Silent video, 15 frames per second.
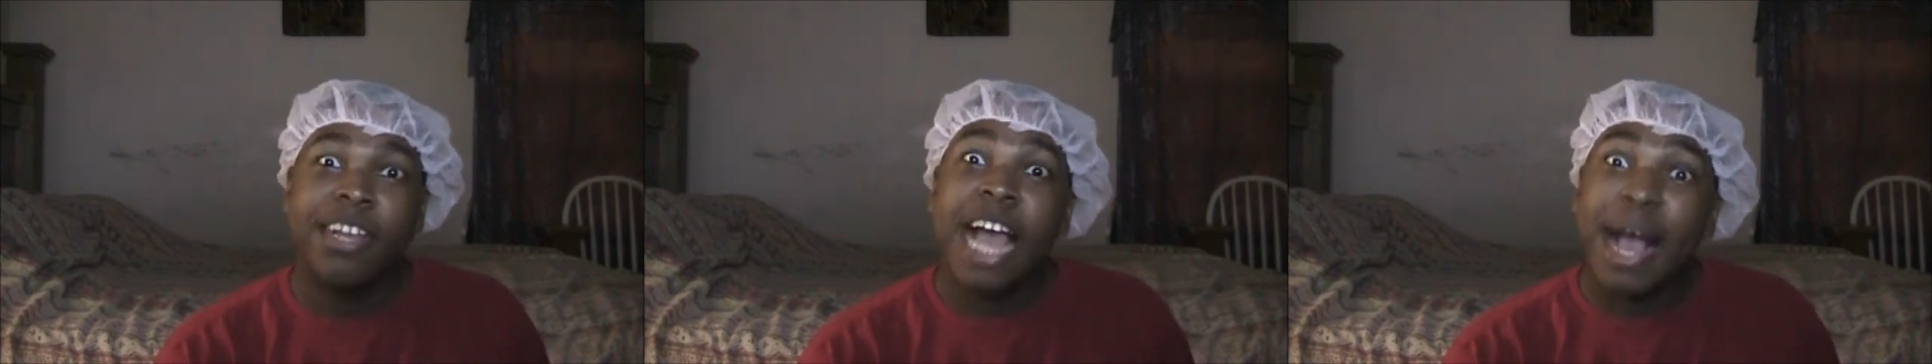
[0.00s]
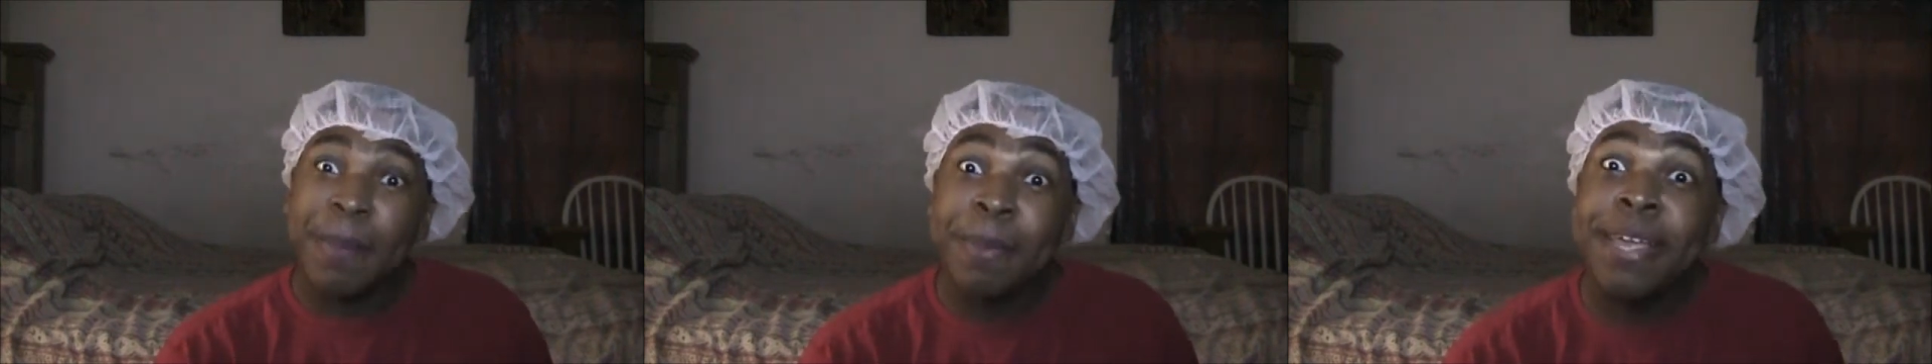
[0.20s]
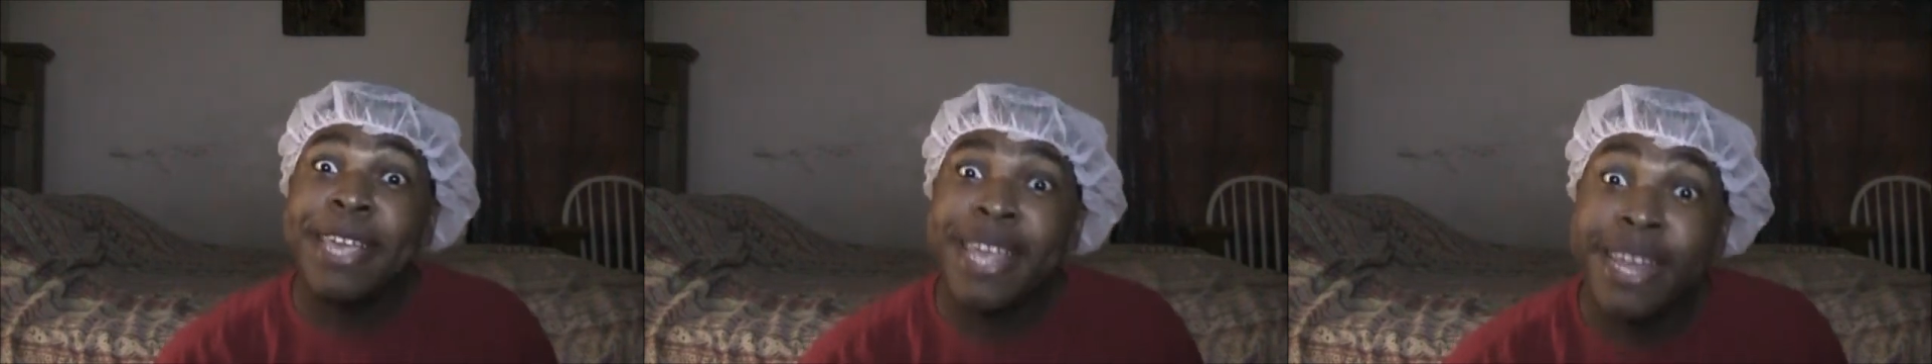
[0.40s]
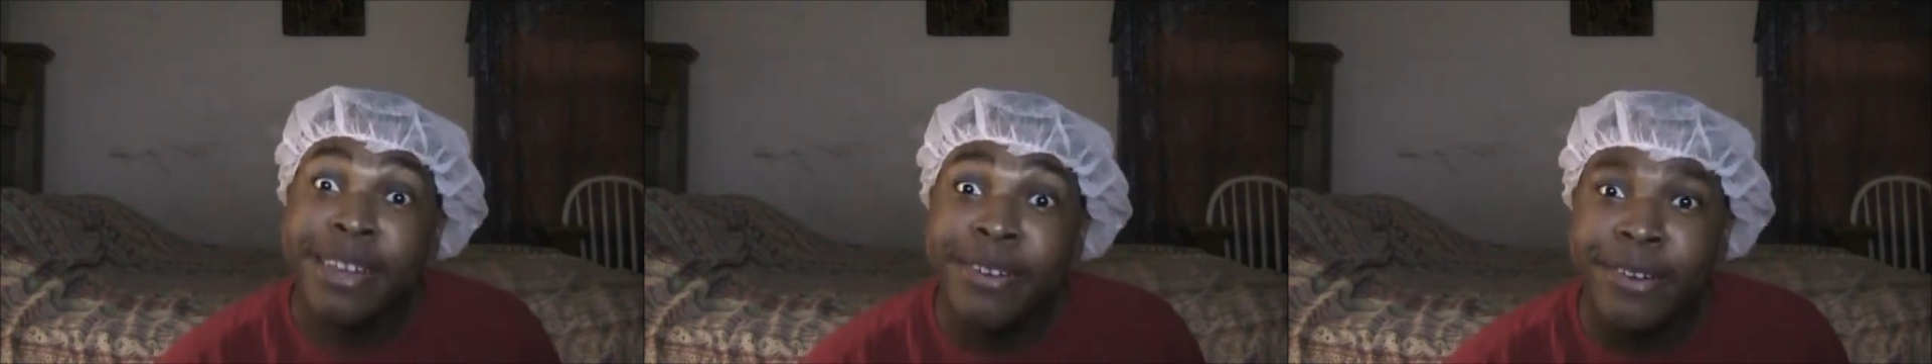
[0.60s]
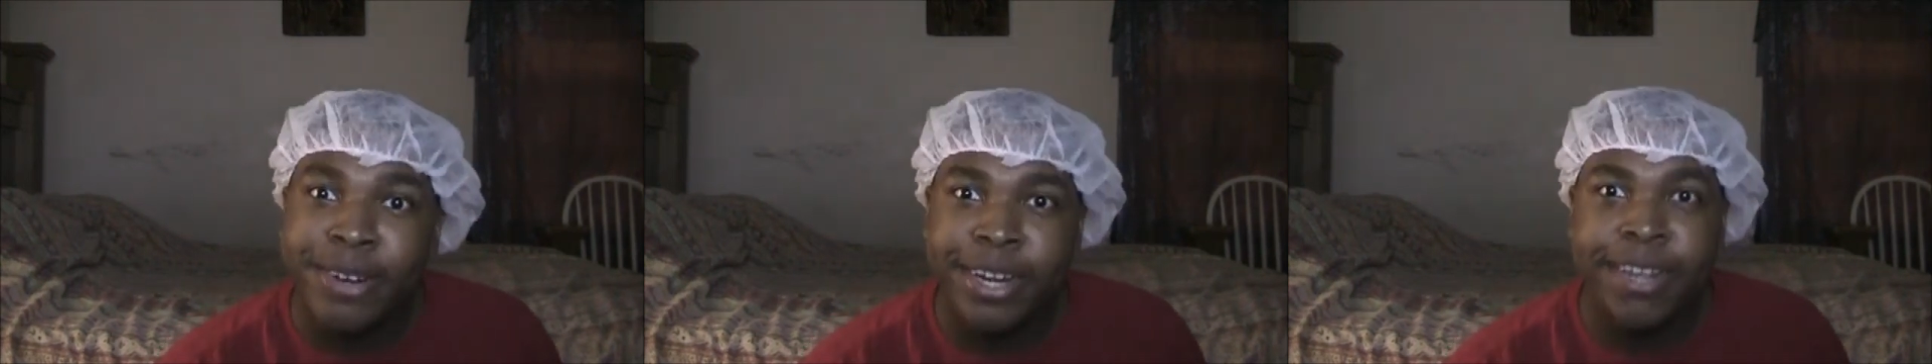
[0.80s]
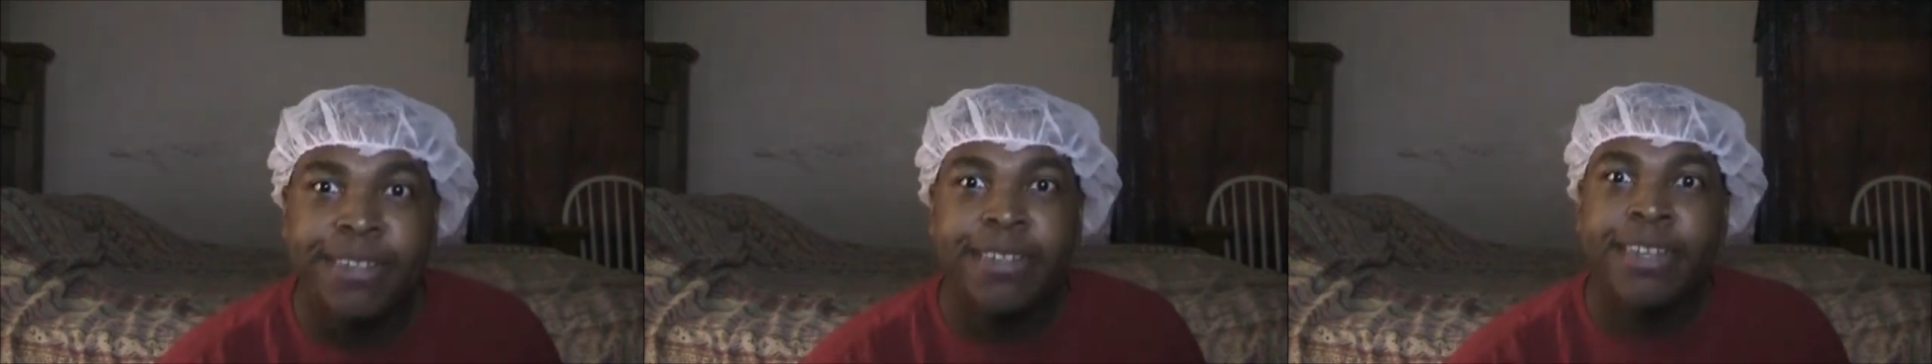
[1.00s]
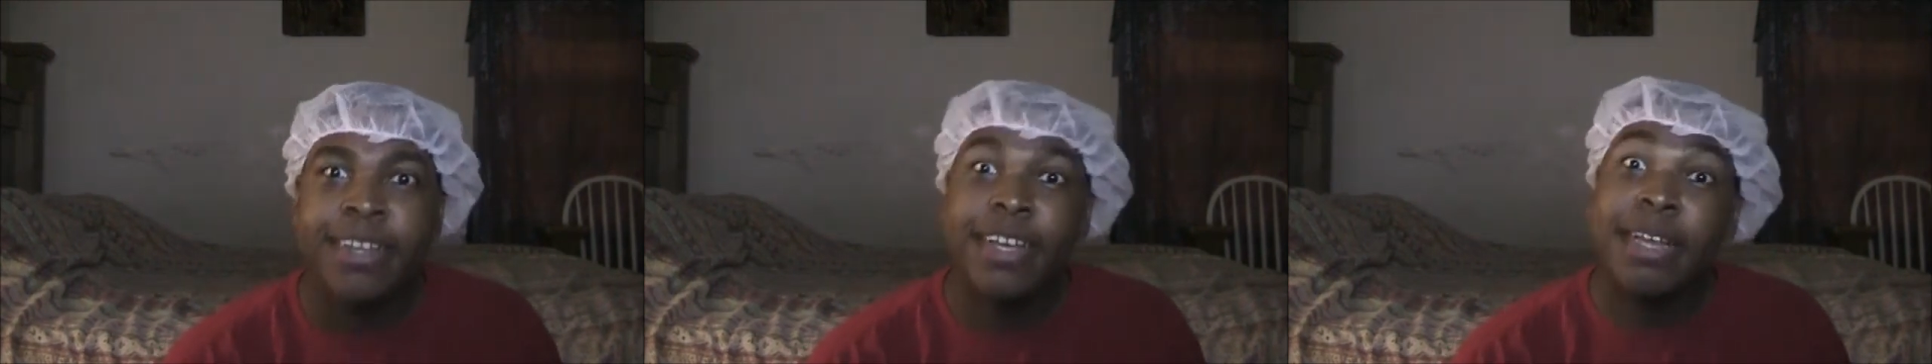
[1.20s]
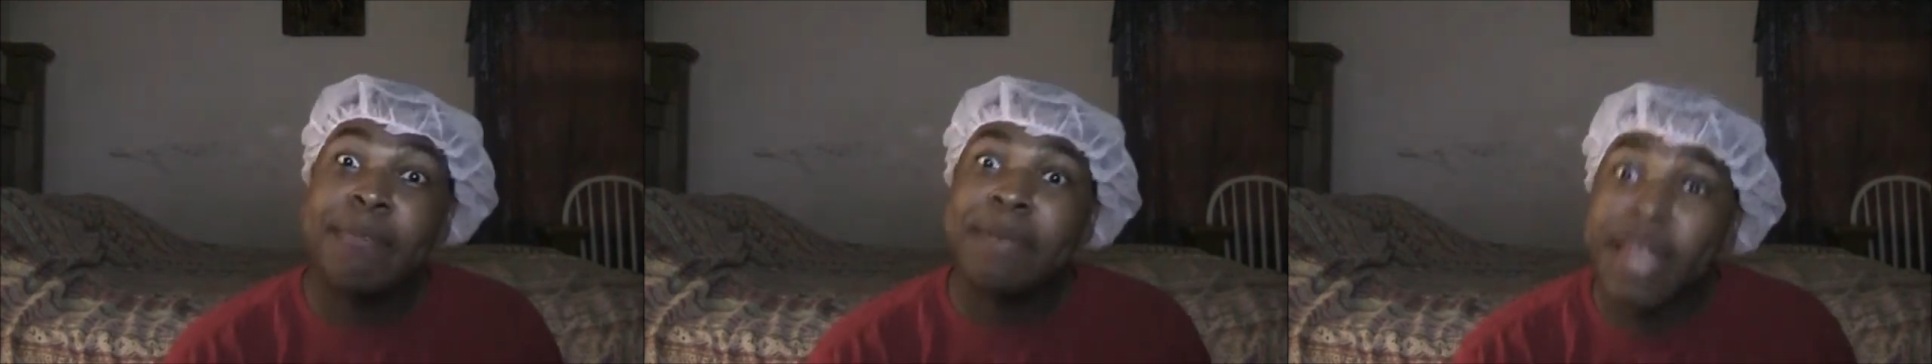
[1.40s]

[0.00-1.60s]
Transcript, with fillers: I be hearing it. I'm